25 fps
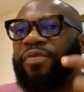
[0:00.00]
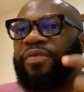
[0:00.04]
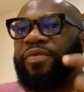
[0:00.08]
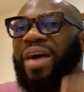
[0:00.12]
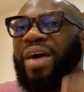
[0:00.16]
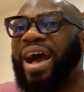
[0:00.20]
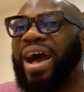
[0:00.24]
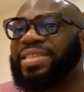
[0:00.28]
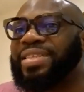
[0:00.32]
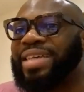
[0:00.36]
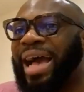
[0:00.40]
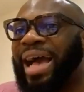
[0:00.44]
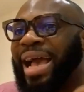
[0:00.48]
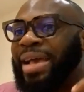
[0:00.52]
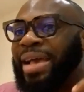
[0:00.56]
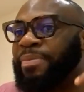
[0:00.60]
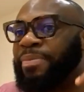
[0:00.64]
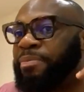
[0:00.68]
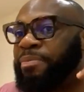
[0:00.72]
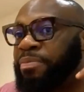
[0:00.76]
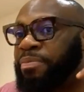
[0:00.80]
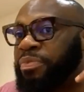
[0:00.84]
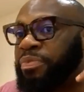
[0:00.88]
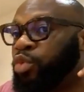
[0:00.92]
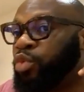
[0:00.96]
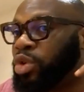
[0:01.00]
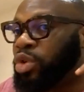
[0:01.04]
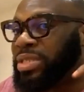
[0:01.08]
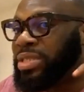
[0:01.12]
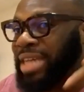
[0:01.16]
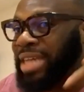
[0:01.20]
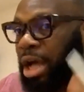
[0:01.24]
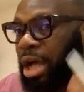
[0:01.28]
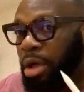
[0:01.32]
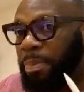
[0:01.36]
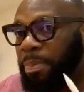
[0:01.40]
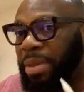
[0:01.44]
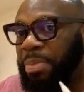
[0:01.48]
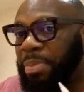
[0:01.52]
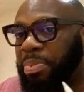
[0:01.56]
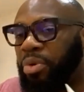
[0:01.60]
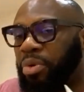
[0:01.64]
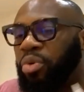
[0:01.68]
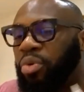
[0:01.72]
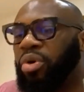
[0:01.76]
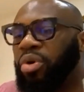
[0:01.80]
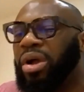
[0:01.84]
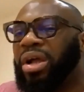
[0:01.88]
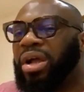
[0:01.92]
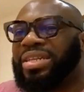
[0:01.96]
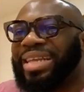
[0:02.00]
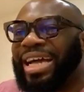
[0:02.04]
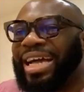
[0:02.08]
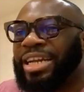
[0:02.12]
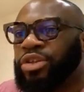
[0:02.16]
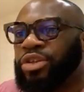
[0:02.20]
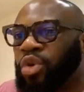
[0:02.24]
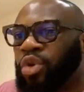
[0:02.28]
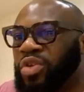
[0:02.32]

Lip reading: In fact, I would tell people